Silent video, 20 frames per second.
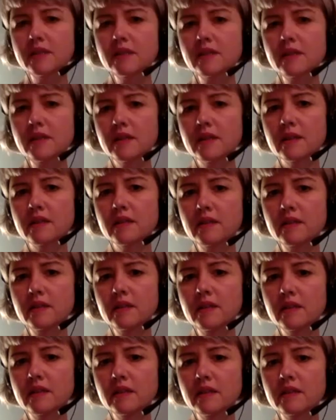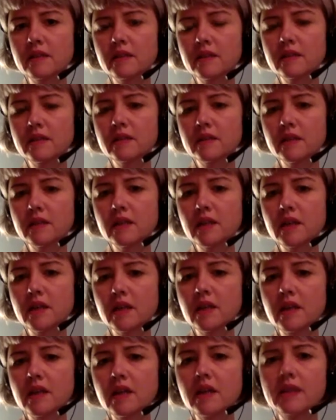is it yeah
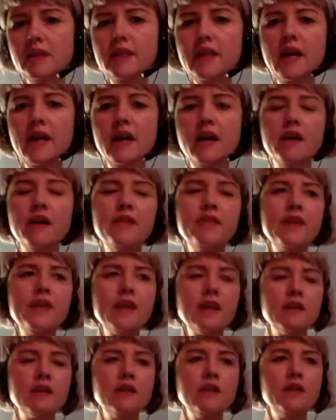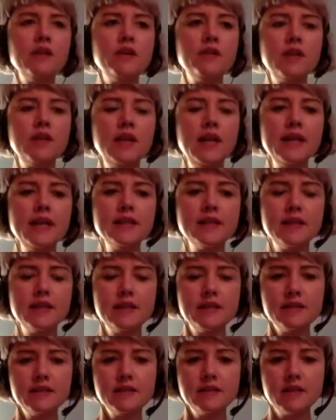yeah, I think, you know, the
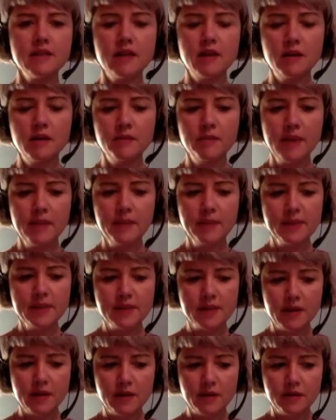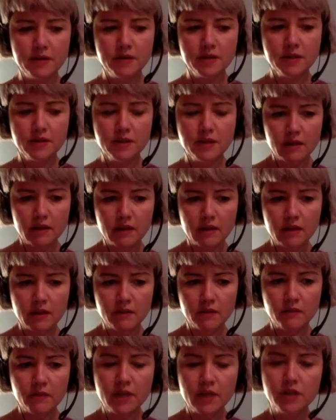latest um, episode,
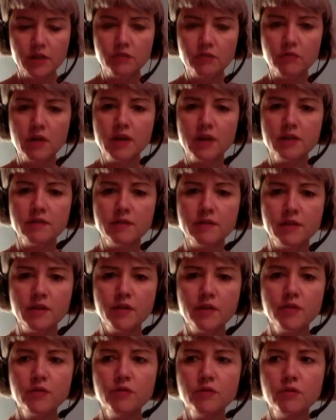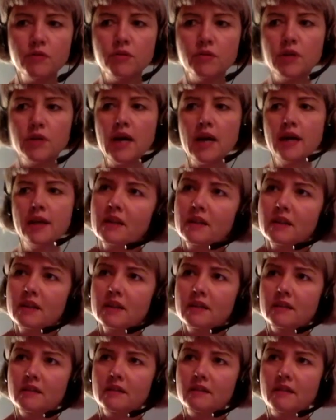um, Richard Ryder in The Thorn, and
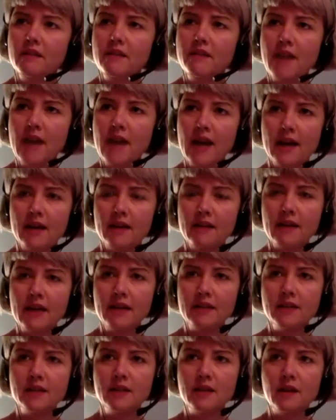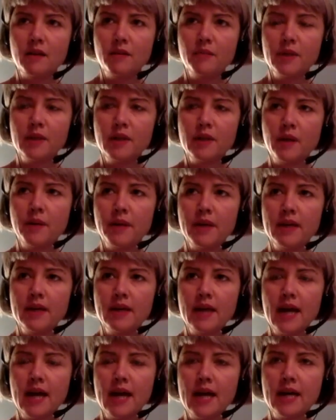that ended up, you know, it, it
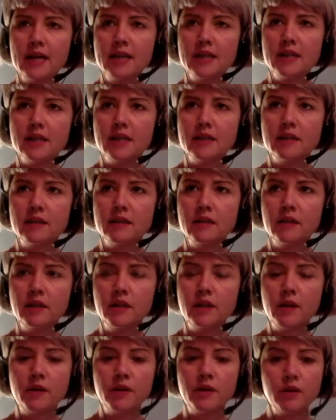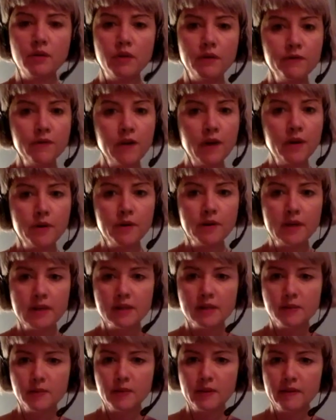had a, you know, a UFO
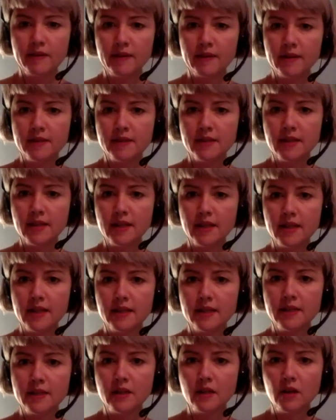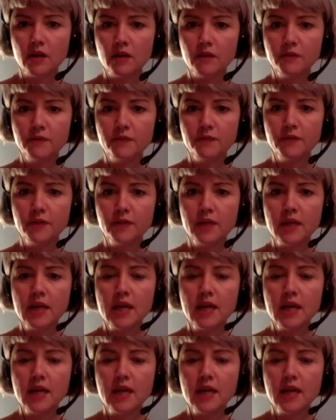experience that kicked it off